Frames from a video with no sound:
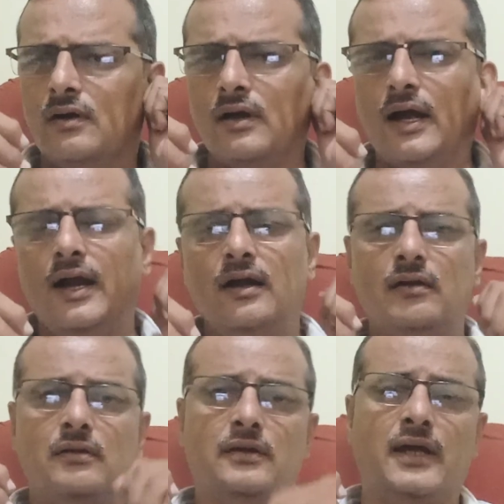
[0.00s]
and
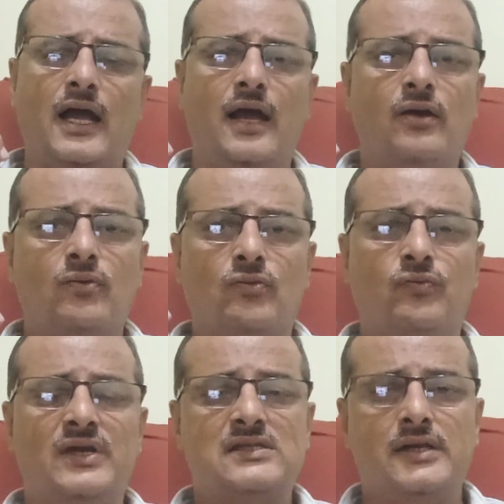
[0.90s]
they have
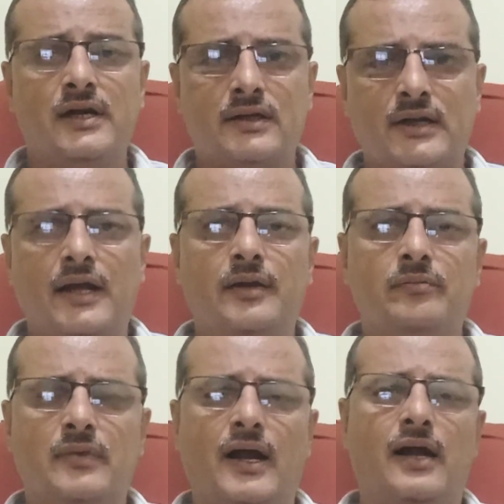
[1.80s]
wasted
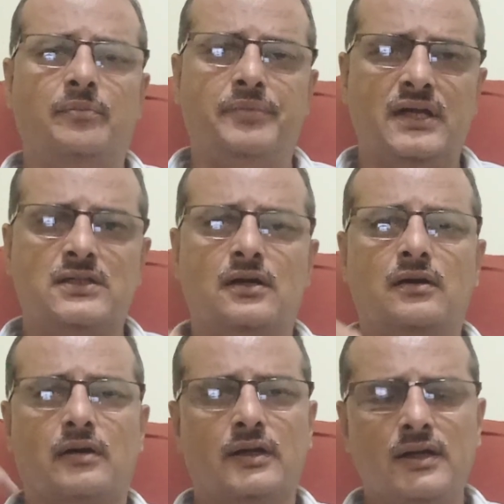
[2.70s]
time and patient
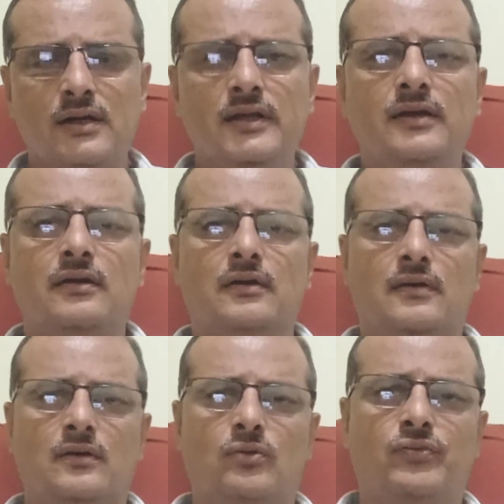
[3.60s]
really
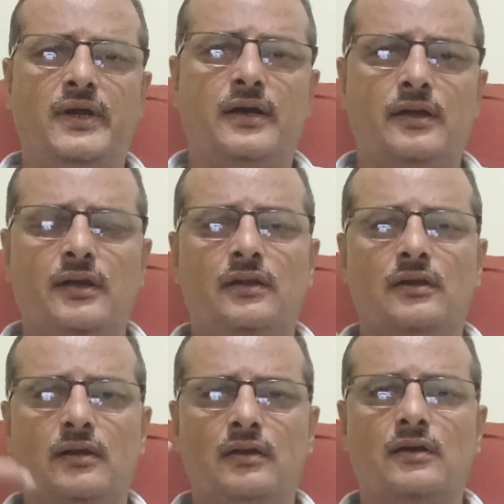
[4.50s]
went
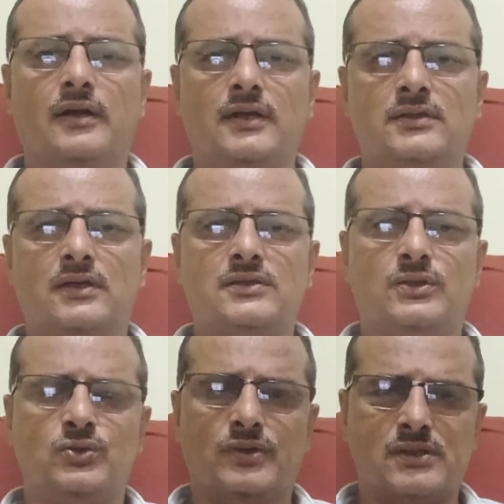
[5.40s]
in a dangerous
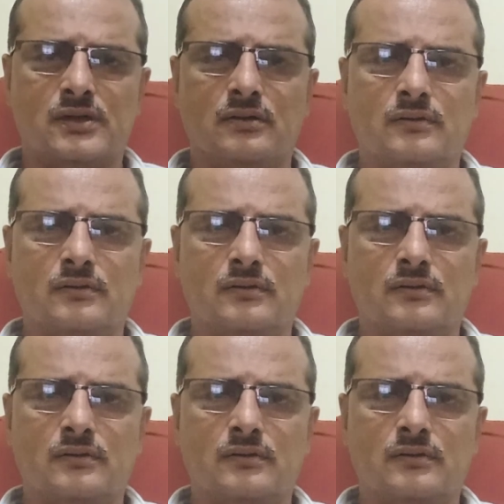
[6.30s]
situation.